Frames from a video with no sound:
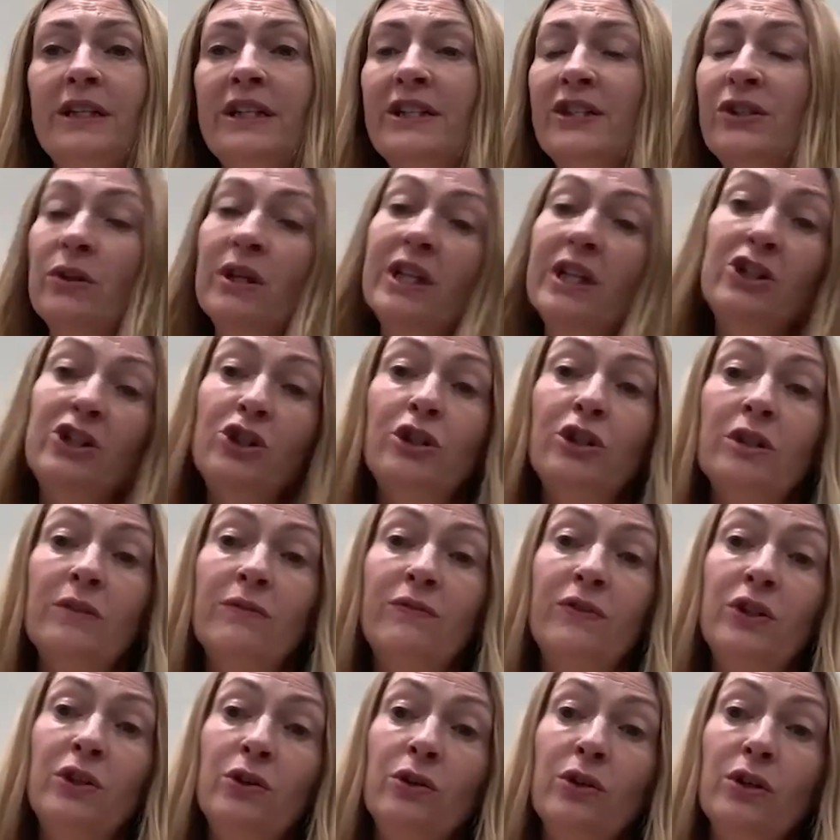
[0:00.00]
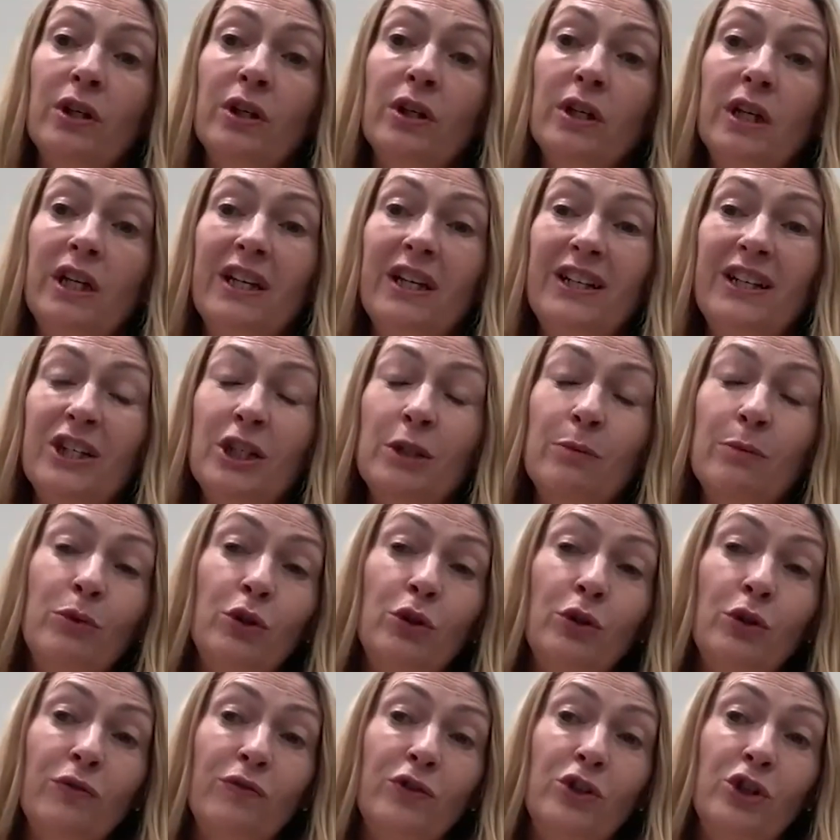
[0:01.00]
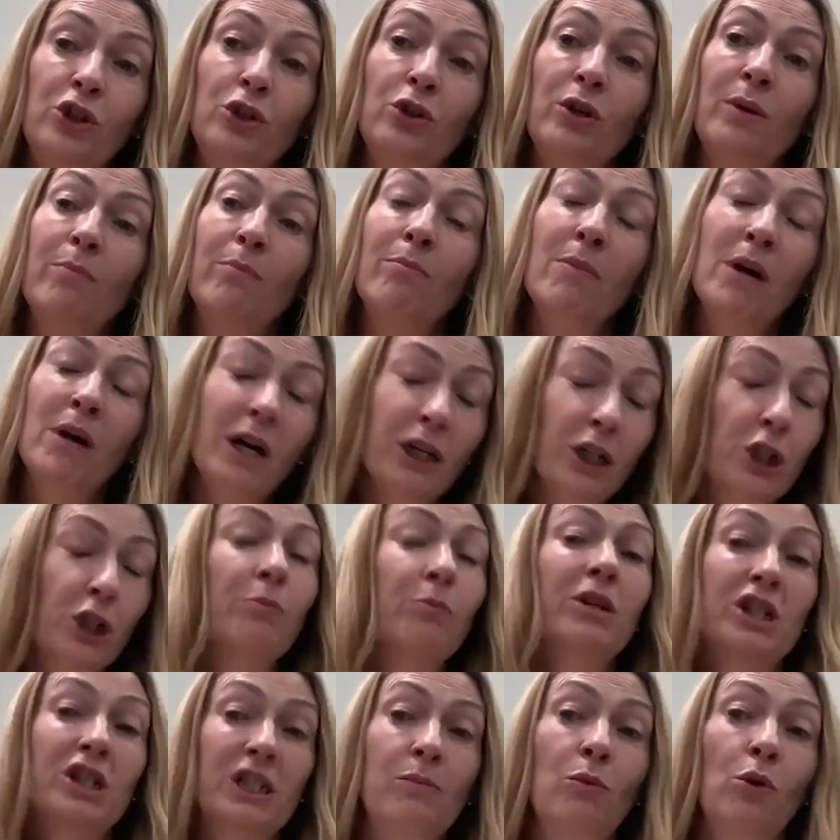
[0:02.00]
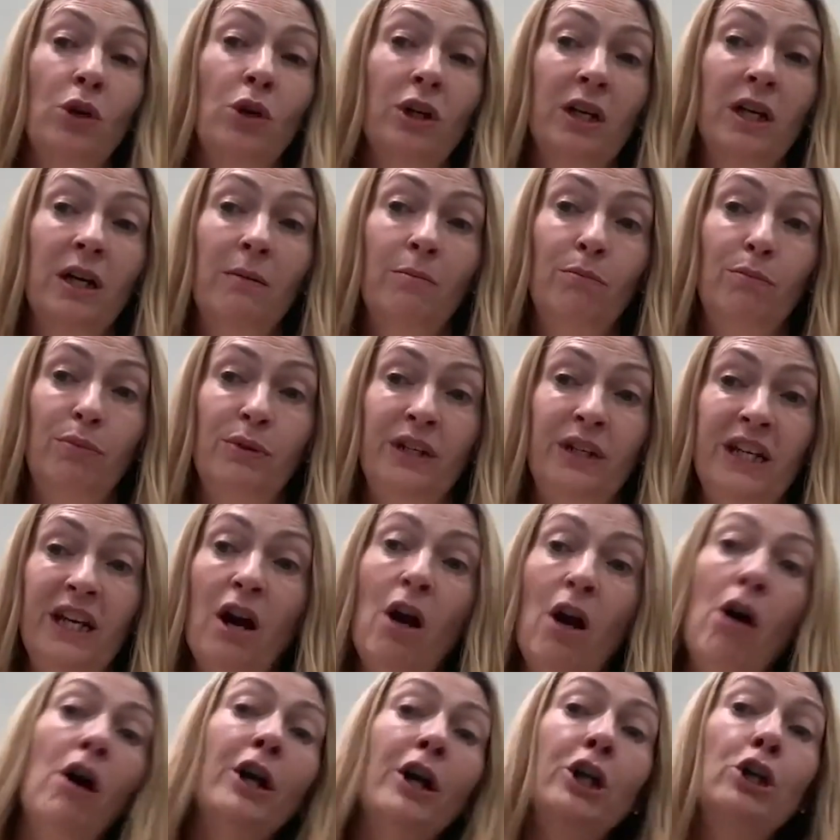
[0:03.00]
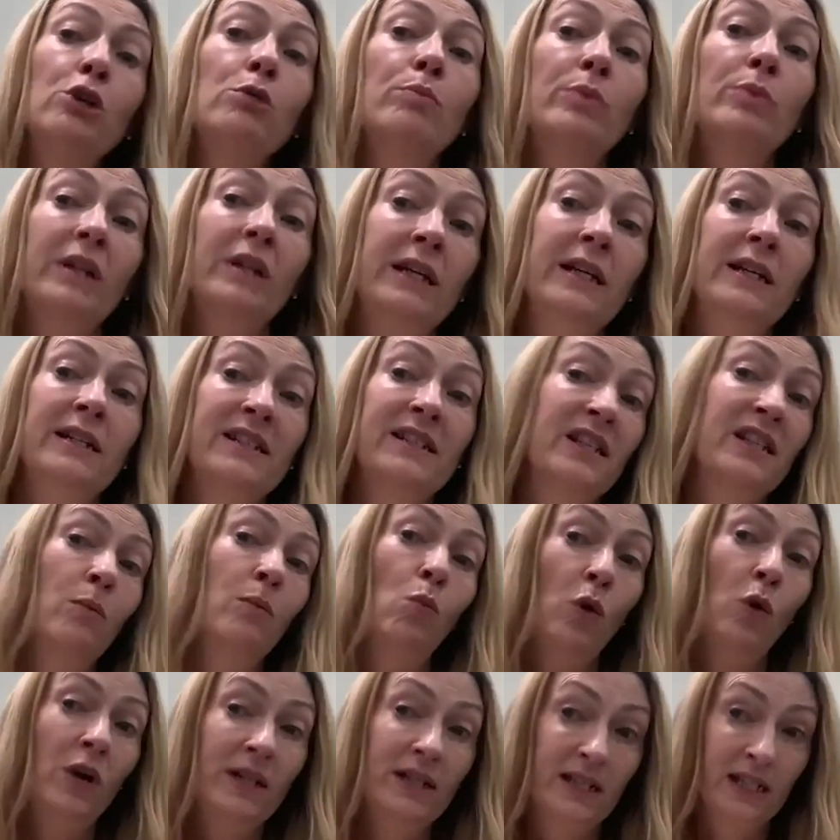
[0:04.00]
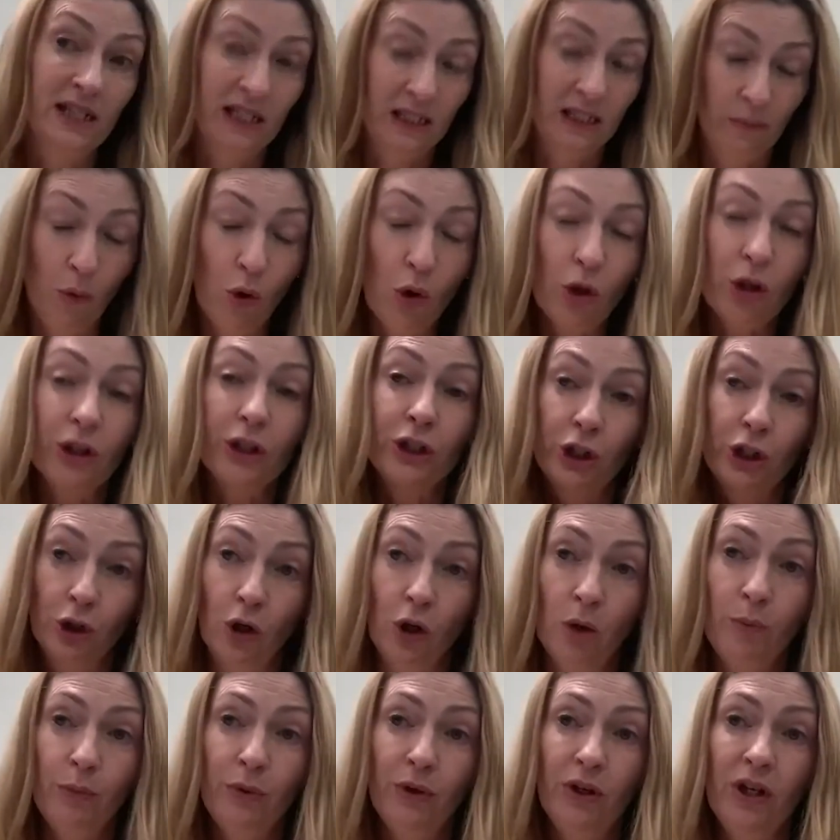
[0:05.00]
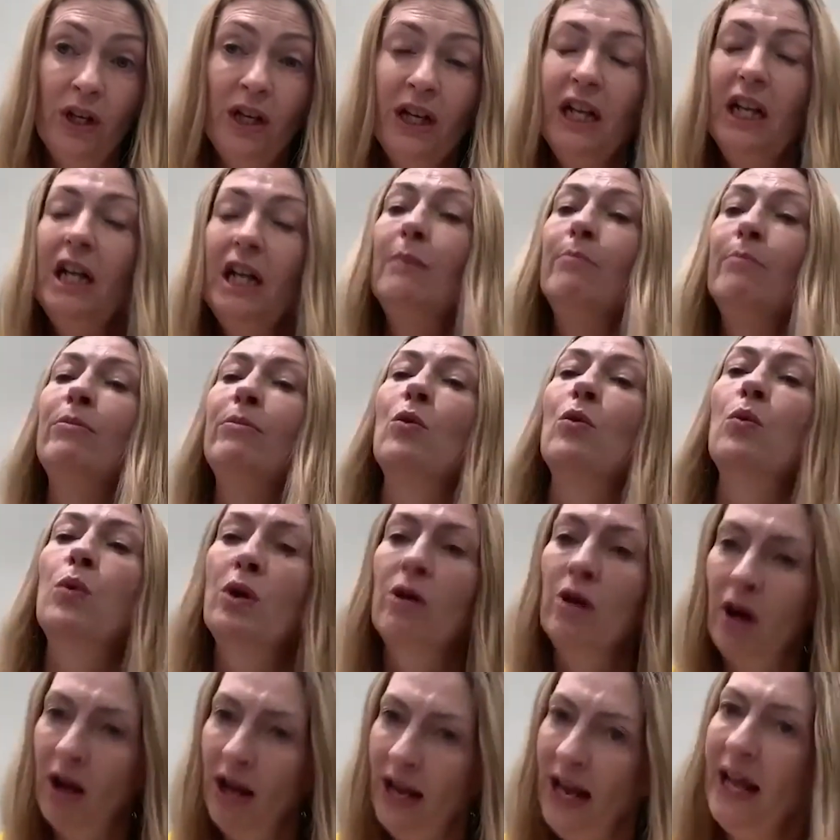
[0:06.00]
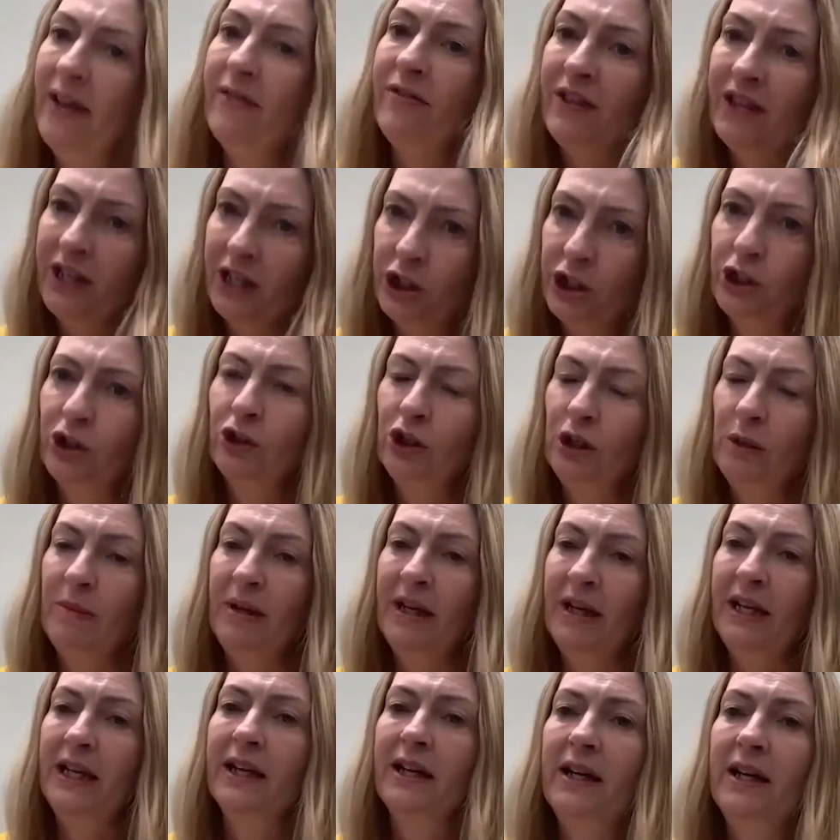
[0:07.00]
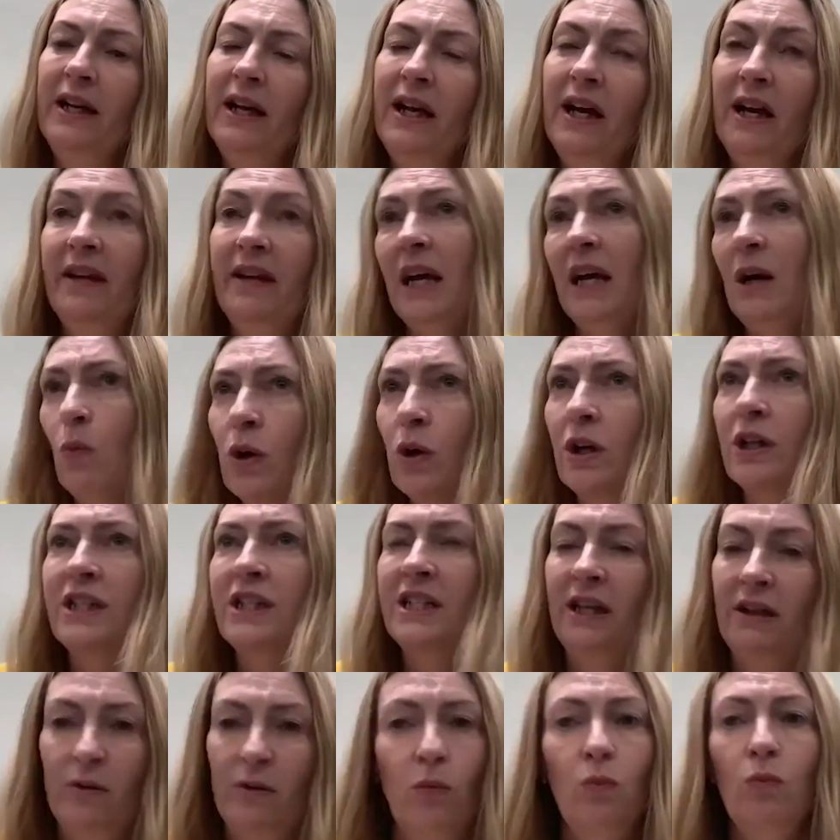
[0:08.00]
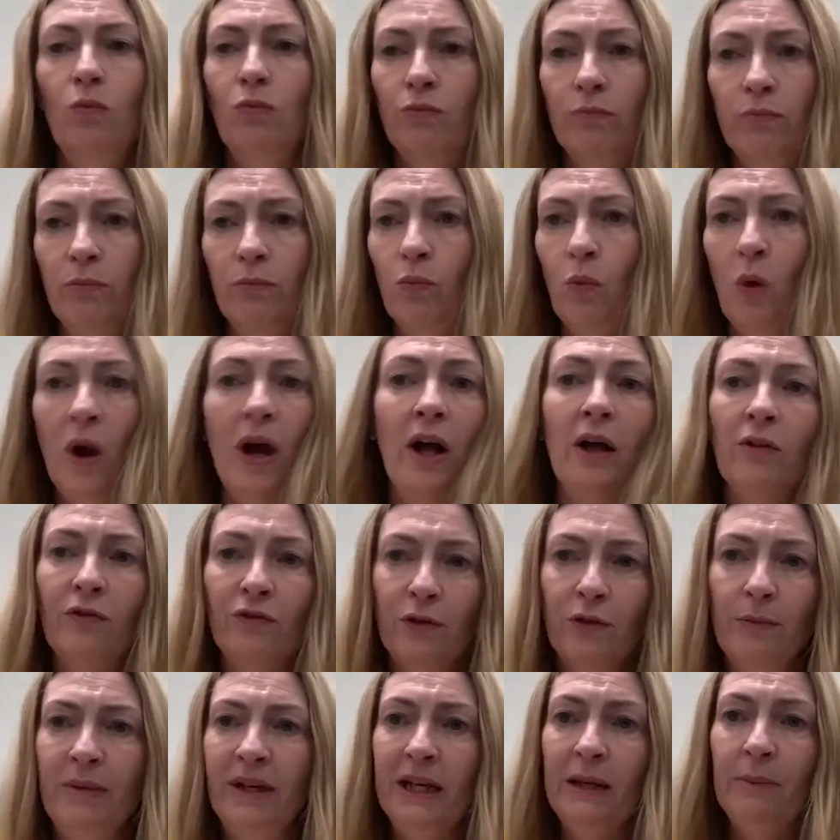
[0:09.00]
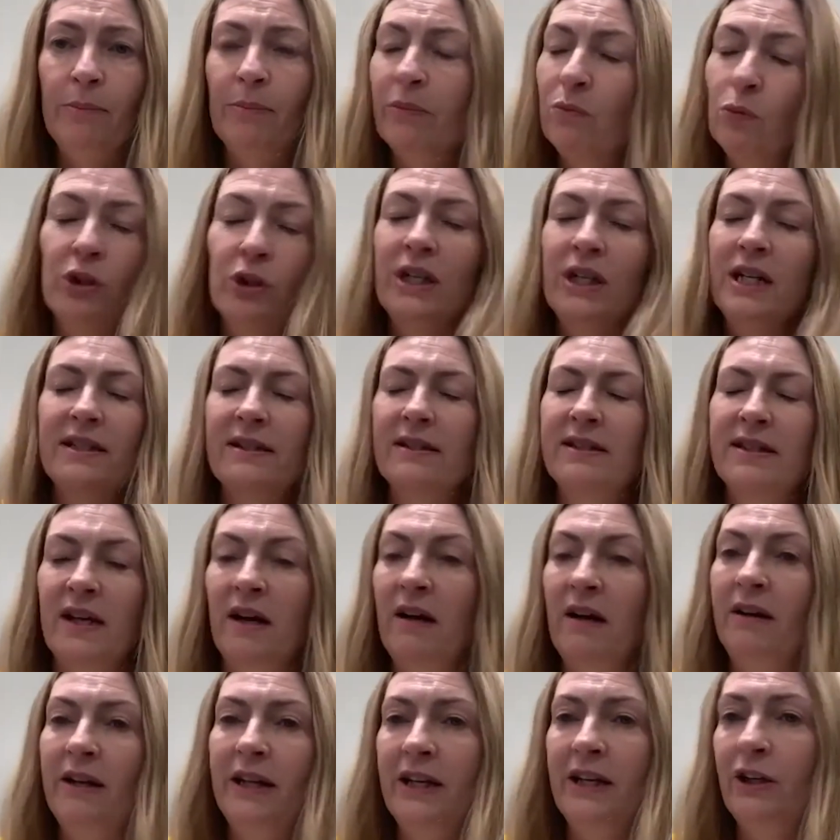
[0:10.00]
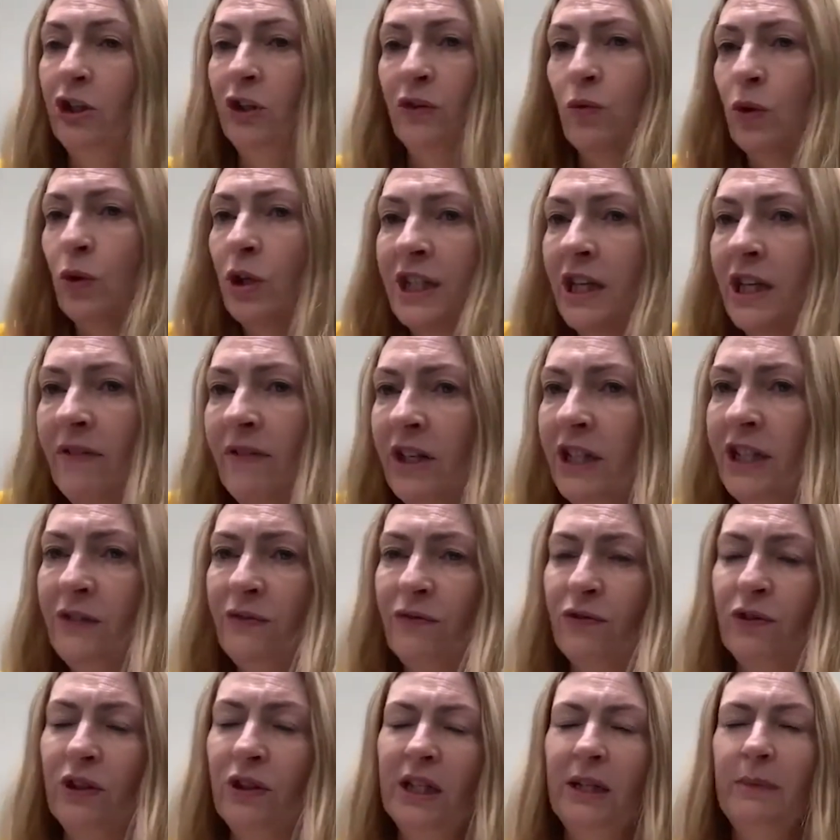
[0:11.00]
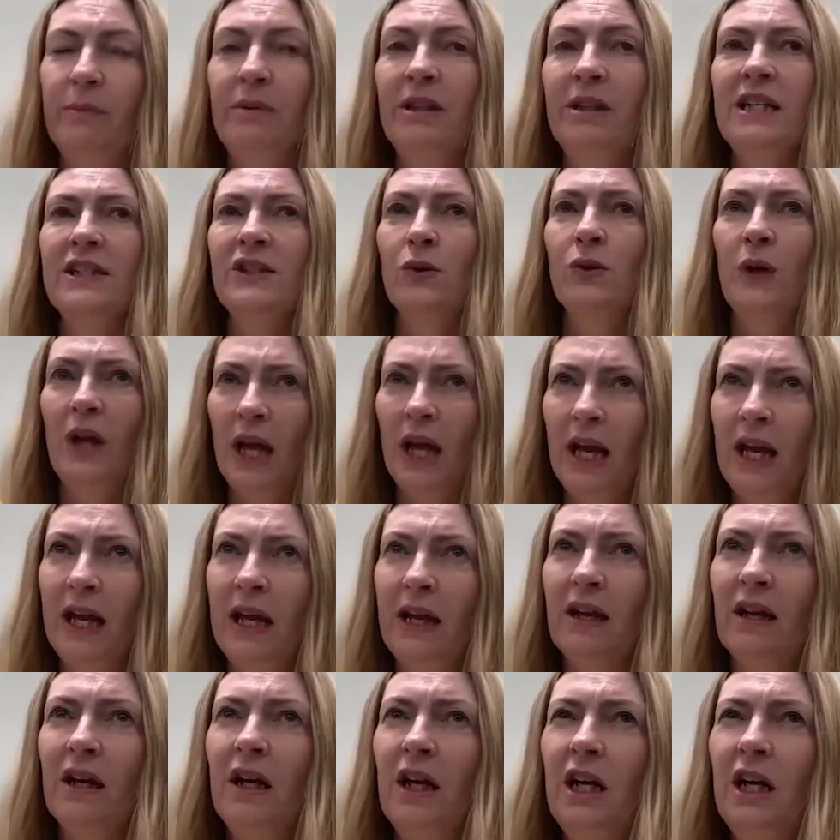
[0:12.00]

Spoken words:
So I took the view to move to a much, much smaller company, arguably in some ways a smaller job, but where I had the autonomy. And that worked out well for me. Wouldn't necessarily, could have worked out very differently, but that's okay.